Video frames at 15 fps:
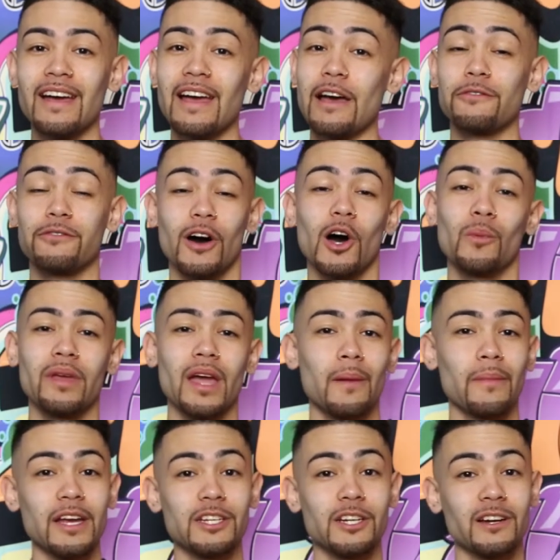and follow me on
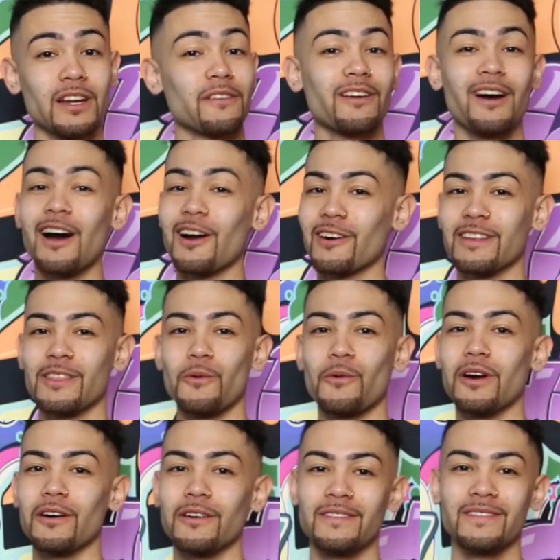my journey of conquering the
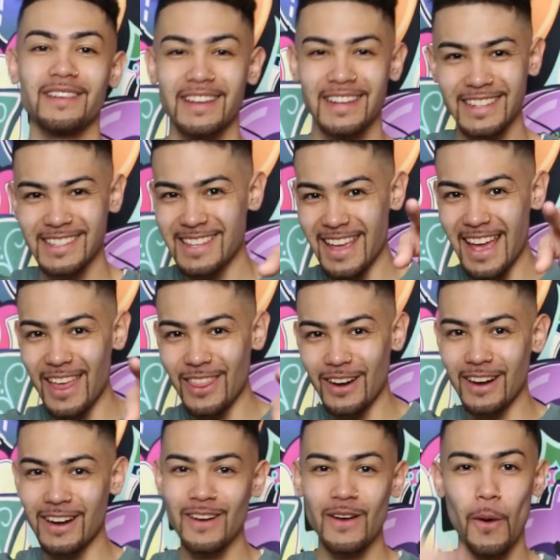world.
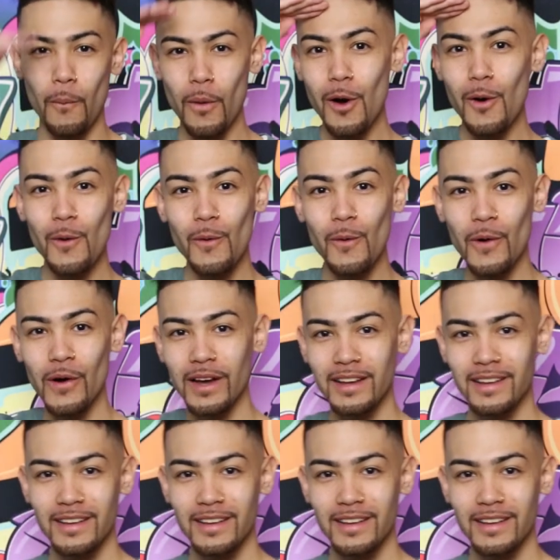Together, woo!